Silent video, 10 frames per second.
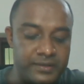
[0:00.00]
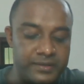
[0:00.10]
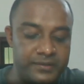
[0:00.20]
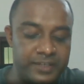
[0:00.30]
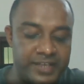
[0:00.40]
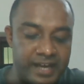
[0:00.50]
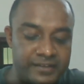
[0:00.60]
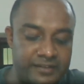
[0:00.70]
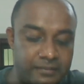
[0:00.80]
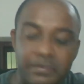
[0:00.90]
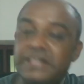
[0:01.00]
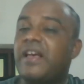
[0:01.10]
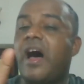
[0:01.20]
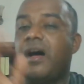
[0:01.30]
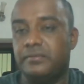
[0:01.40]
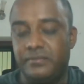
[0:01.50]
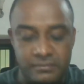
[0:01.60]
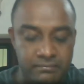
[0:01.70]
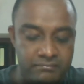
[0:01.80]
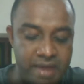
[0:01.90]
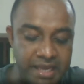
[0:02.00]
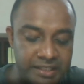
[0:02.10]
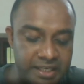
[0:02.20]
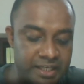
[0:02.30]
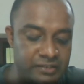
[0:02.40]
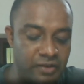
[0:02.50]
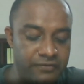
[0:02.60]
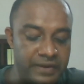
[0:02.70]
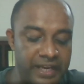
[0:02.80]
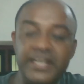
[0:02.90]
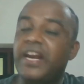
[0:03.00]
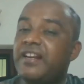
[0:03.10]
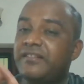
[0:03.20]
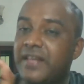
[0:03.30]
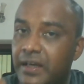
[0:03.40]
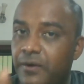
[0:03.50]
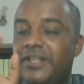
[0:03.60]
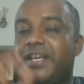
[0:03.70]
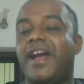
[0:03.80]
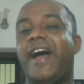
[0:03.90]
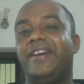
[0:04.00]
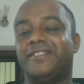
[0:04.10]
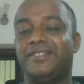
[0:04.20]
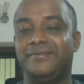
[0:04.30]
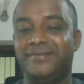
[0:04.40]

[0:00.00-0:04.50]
such as MISA, Maintenance of Internal Security Act,